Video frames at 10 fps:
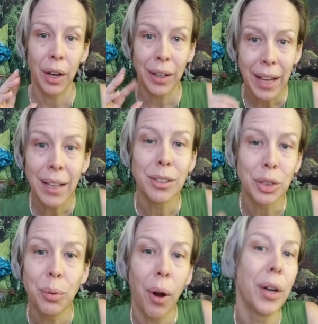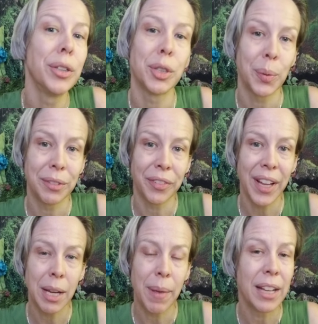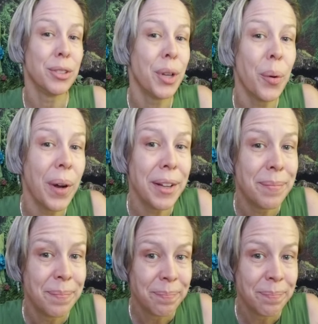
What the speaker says: again, you are your twin flame. And you know what?